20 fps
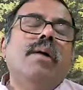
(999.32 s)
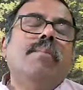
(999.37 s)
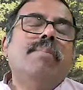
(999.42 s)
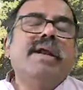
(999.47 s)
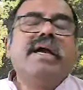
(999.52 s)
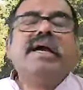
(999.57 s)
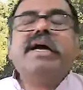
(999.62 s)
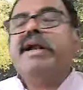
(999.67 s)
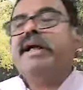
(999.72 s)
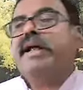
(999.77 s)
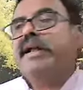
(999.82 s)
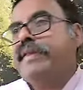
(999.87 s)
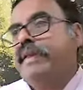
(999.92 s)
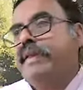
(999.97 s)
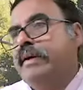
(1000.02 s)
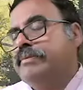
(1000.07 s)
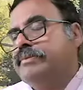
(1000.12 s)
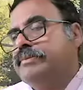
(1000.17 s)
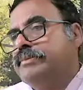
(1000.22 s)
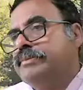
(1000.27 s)
Prakarna Grantha.
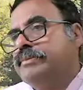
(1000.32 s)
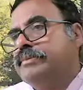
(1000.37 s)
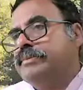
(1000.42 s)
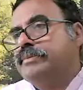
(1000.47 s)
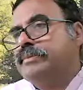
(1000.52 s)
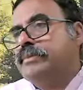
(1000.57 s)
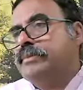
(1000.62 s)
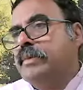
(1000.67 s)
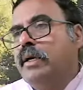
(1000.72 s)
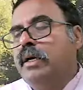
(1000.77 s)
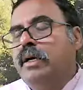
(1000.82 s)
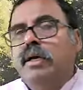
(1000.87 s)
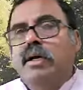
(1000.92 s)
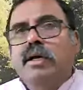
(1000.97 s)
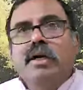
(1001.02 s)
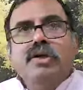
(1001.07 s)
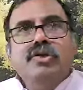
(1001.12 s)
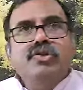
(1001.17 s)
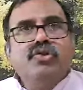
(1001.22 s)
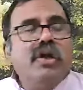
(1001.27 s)

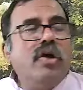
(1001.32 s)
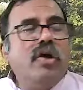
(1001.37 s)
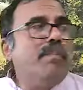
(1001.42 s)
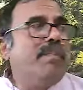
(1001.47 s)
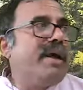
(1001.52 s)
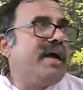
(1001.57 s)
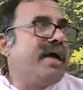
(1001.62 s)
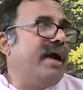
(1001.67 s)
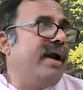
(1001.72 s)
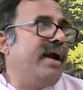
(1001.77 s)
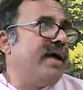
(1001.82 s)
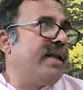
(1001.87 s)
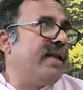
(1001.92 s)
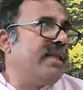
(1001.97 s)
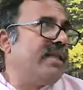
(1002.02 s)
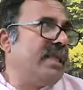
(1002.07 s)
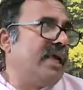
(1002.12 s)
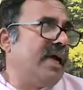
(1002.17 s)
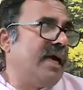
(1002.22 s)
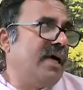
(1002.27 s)
So now Prakarna
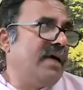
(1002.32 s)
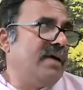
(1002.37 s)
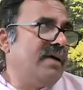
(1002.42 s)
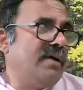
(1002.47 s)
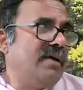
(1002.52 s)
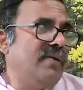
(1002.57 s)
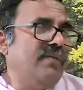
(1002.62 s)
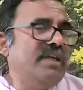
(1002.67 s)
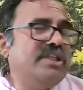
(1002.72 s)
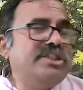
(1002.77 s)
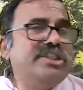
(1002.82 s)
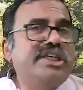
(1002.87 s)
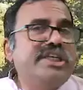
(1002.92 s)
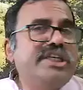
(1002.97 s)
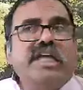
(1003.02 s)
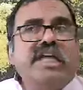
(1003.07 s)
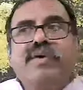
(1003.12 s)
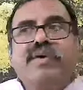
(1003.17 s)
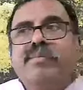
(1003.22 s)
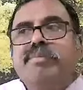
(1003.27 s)
Grantha will
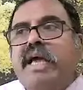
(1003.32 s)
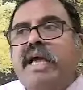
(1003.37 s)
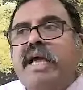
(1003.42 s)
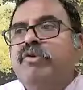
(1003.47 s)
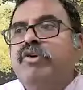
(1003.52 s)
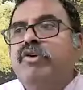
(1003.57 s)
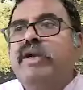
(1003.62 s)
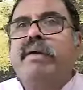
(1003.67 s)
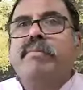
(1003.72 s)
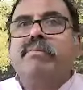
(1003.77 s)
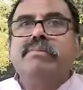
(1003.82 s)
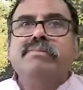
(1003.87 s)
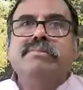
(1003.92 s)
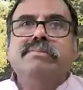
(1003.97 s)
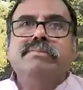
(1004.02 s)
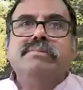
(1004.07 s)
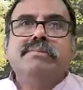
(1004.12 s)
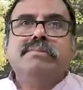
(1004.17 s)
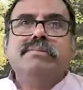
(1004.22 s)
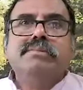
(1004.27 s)
change from time to time.
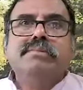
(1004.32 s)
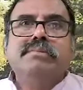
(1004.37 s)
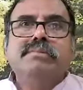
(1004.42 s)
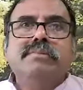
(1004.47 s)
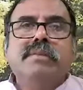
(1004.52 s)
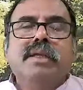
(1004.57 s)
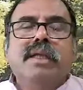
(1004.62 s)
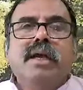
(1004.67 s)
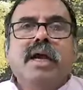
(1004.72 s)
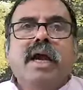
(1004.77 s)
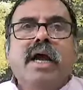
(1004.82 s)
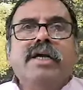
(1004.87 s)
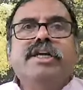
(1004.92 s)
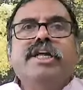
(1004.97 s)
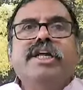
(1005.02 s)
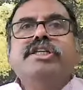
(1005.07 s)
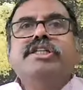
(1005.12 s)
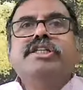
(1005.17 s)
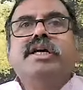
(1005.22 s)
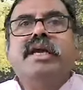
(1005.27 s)
A
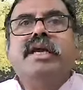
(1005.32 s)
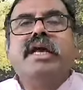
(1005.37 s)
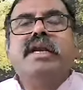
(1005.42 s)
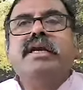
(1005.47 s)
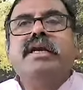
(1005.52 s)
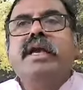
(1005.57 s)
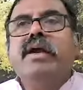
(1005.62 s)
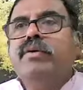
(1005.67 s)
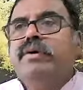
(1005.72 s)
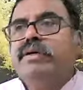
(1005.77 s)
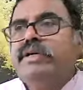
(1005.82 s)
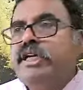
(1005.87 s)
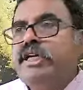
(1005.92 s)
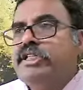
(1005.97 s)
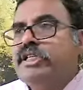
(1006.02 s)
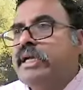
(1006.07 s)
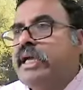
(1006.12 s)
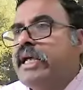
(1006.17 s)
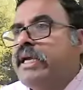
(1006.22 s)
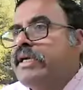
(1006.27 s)
teacher can give,
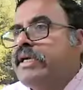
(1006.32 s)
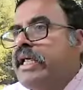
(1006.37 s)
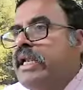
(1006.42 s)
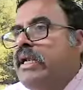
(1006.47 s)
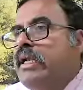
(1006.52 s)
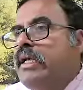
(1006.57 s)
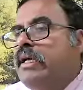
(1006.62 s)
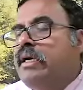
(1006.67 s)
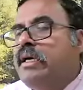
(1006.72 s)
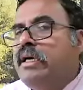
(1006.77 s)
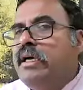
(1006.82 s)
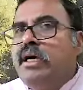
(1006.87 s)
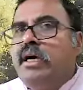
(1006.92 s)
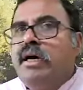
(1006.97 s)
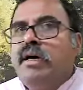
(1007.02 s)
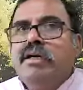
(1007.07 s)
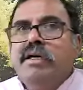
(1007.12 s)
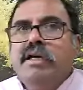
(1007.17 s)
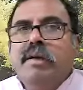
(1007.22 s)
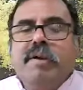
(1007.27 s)
teacher can tell,
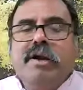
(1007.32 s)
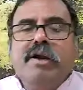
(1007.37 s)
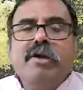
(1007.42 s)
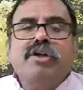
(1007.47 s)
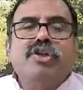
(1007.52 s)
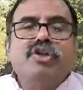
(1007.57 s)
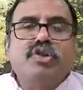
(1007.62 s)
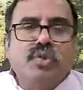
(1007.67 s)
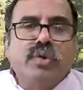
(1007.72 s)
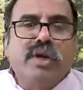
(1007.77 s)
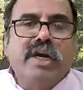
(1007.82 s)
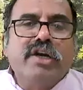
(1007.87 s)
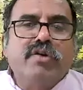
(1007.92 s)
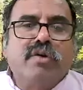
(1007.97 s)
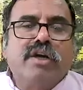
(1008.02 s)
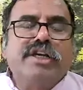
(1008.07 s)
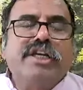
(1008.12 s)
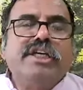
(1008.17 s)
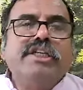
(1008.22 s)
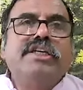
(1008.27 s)
depending on the student
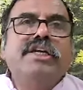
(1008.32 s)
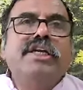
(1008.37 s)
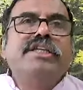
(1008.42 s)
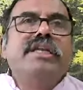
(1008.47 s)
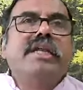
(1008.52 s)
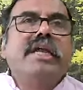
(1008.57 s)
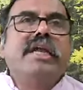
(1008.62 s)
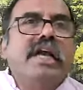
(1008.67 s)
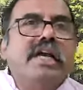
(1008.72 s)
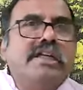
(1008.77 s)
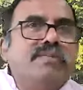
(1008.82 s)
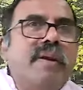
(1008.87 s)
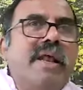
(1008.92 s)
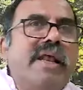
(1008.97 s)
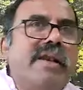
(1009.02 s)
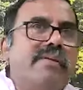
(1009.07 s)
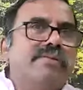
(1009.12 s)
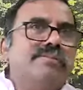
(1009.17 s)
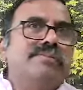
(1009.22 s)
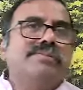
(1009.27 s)
context, teacher can
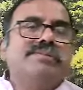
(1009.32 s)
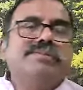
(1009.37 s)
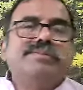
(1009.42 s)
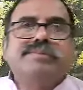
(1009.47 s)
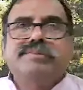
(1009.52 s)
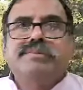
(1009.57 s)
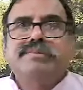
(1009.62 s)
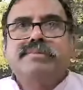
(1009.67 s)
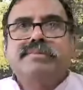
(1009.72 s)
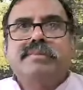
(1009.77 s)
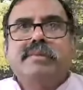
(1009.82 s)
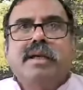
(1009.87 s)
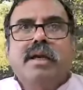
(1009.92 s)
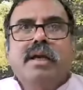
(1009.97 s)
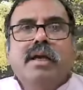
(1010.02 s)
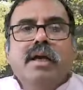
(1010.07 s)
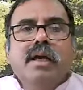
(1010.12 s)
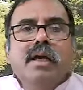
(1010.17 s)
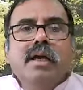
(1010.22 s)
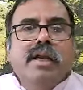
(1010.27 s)
explain.
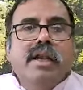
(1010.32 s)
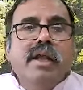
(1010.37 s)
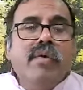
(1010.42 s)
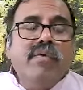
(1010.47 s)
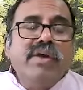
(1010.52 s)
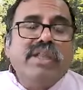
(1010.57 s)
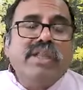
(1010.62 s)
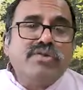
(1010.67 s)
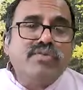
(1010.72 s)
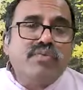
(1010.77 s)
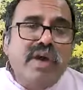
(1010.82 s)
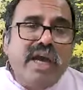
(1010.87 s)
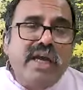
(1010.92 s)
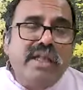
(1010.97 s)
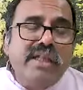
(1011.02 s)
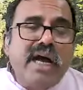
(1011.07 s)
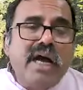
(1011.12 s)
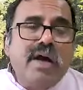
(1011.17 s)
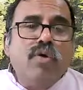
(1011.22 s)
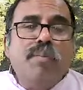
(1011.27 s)
Now whether it's
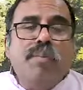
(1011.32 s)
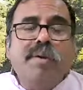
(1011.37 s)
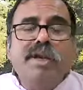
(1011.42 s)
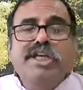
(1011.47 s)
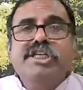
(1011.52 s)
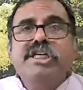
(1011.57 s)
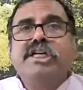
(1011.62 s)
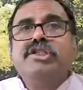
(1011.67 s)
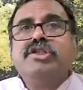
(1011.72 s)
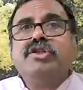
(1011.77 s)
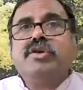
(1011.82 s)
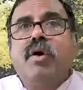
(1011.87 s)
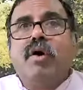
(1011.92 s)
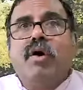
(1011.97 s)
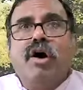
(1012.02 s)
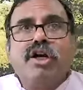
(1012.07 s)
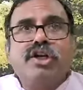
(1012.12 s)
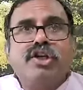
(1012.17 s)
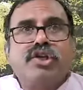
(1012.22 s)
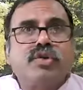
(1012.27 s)
Veda, Upanishads
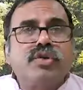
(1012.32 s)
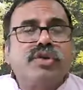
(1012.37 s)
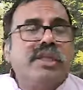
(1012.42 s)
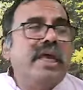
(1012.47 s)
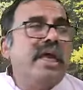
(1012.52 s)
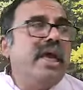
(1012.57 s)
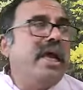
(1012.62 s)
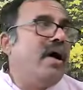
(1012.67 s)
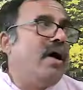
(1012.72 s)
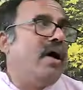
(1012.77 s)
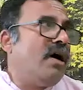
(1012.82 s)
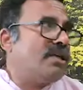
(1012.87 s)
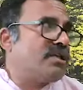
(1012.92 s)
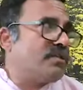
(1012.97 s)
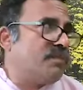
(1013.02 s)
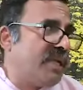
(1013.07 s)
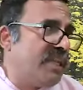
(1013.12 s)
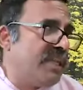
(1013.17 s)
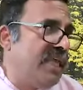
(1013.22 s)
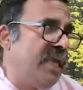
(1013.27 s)
or Shruti or
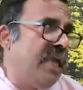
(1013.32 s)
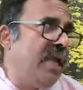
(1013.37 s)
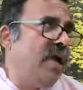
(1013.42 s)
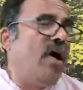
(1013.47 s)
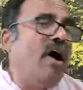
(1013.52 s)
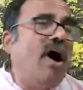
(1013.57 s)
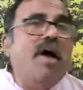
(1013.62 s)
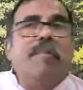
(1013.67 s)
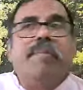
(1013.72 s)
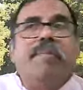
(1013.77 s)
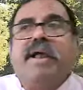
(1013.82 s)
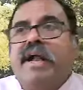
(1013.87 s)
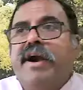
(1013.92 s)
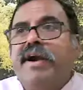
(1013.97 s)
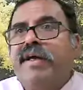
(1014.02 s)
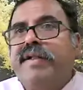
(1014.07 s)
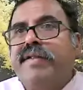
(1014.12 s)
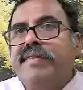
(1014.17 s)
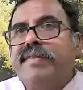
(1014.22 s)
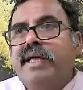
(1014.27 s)
Smriti or
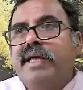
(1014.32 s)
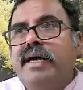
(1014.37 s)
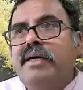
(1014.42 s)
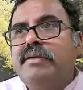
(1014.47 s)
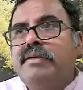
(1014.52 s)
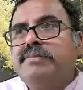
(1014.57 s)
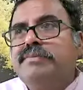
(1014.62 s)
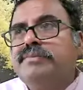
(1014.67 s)
Prakarna Grantha,